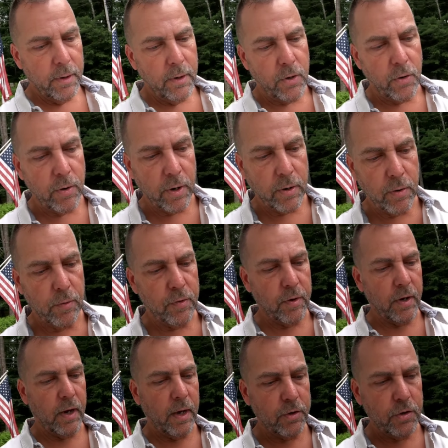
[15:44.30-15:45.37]
You can use the
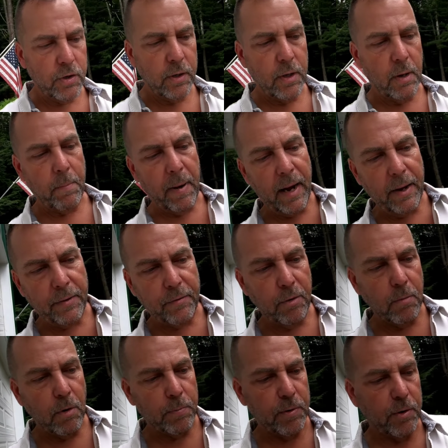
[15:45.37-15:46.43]
kitchen, the
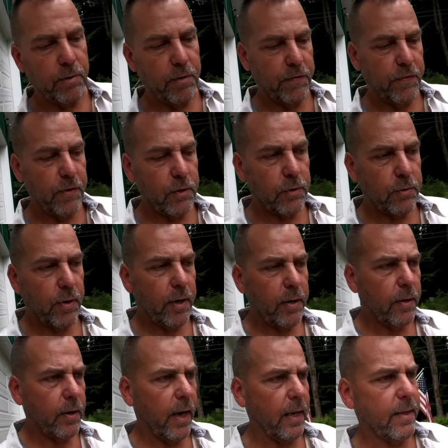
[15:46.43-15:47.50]
bathroom, open the
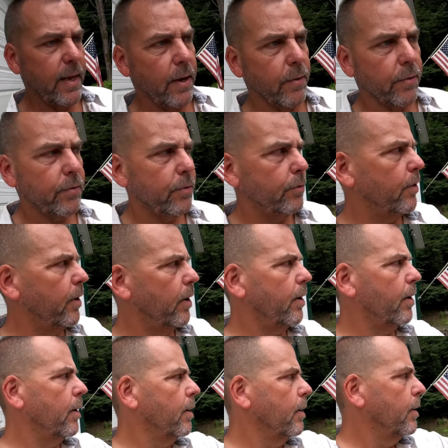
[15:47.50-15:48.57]
refrigerator, get down through there.
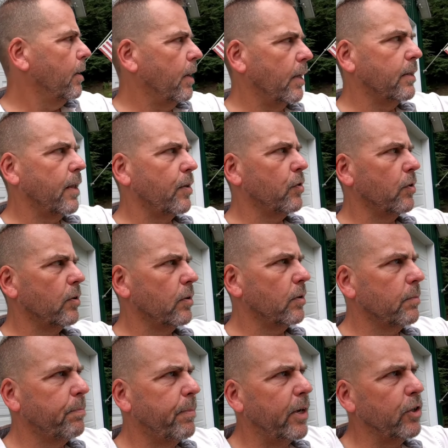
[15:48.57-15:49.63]
It doesn't
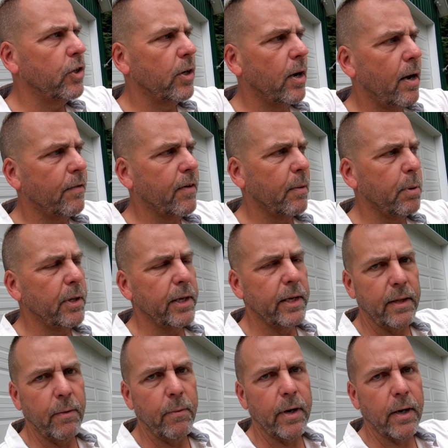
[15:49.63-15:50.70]
pinch it off
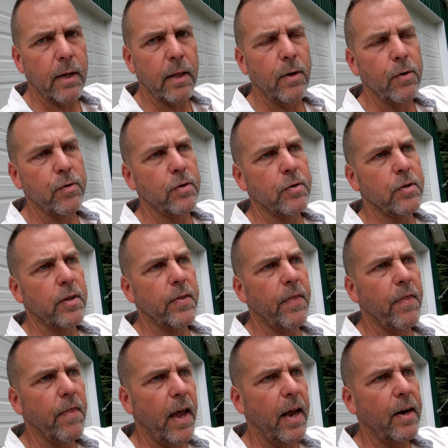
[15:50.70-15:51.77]
completely when it closes, and
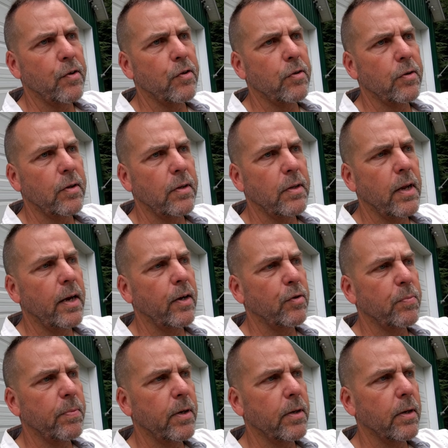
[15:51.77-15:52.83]
that's nice,
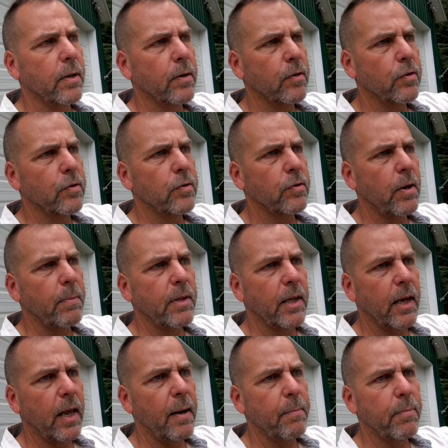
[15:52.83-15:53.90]
because some of the
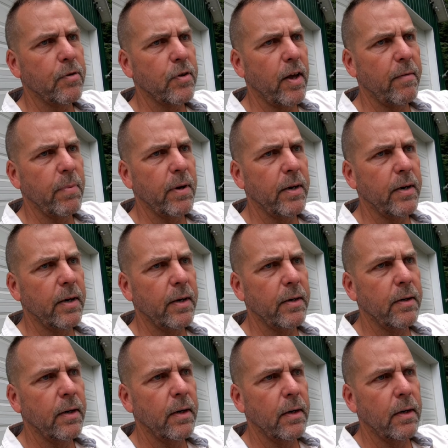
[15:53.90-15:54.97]
campers I've been in
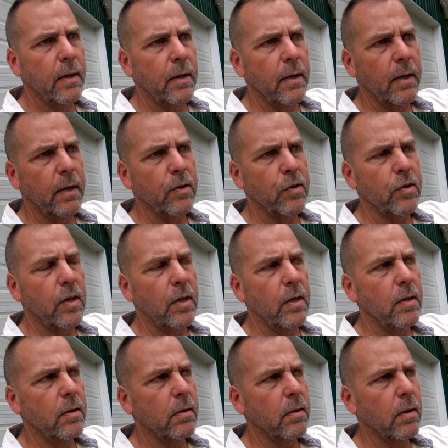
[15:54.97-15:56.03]
and
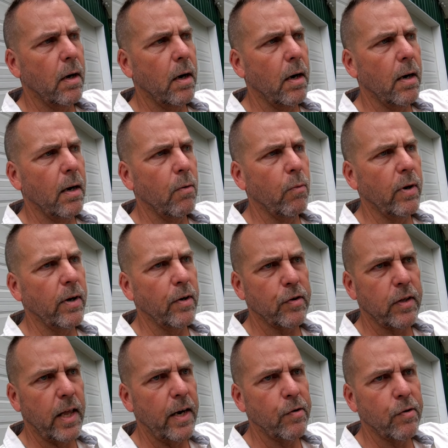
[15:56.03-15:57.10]
seen, when the
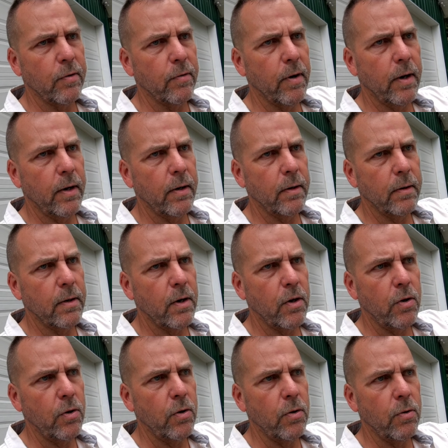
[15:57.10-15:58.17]
slides are in,
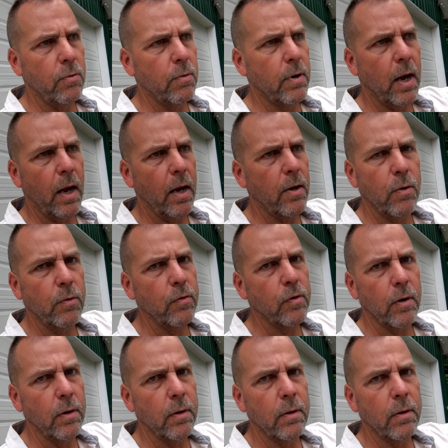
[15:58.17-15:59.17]
you can't use it.